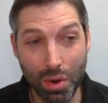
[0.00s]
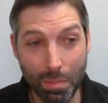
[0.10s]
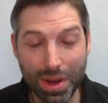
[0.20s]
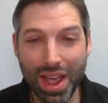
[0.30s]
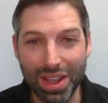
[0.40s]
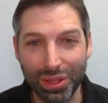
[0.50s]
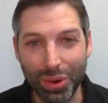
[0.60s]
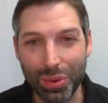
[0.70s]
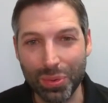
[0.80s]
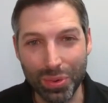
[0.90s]
but hey,
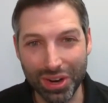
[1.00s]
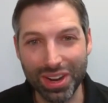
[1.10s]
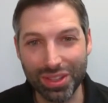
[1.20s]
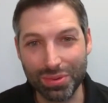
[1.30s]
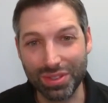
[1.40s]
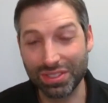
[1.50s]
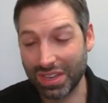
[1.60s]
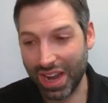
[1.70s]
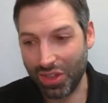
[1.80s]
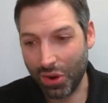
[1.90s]
look, we're going to get through this
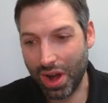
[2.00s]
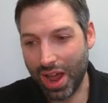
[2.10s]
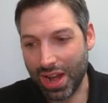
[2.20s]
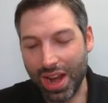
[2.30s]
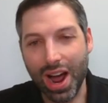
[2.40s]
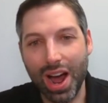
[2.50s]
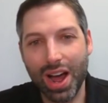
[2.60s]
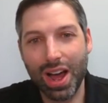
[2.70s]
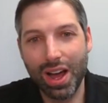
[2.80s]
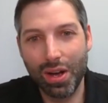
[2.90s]
together, and
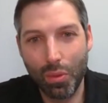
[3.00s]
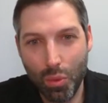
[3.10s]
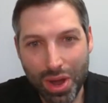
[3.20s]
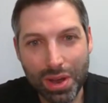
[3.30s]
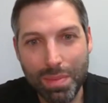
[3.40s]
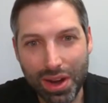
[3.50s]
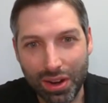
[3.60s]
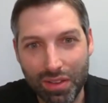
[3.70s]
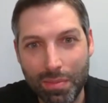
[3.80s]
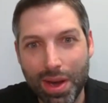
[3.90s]
we can make your
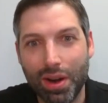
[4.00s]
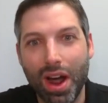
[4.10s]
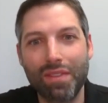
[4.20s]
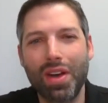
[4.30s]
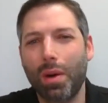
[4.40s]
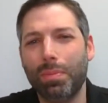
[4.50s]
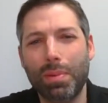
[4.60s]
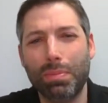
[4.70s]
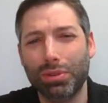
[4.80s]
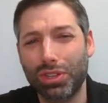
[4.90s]
life better. I've helped
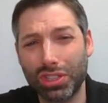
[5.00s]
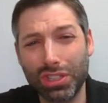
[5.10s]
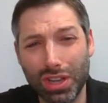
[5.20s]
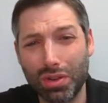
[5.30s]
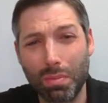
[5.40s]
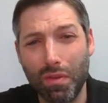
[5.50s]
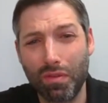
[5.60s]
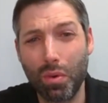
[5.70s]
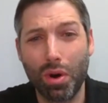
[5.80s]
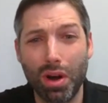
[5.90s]
people just like you
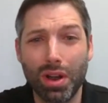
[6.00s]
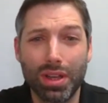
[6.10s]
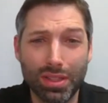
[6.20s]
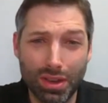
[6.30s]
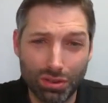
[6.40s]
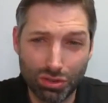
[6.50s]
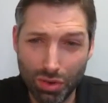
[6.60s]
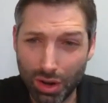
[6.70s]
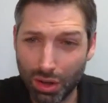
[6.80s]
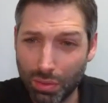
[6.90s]
before that are
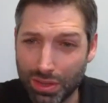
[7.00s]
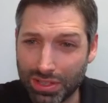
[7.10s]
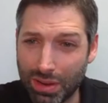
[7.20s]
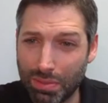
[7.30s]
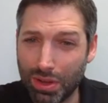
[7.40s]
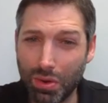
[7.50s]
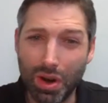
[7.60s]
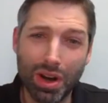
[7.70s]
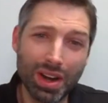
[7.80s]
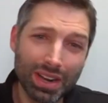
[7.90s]
struggling with the same thing you
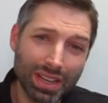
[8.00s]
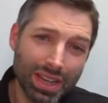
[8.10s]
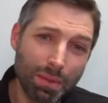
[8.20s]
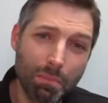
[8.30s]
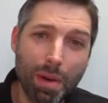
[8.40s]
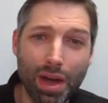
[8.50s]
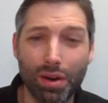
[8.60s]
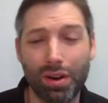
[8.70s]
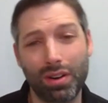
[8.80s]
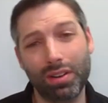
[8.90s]
are get better.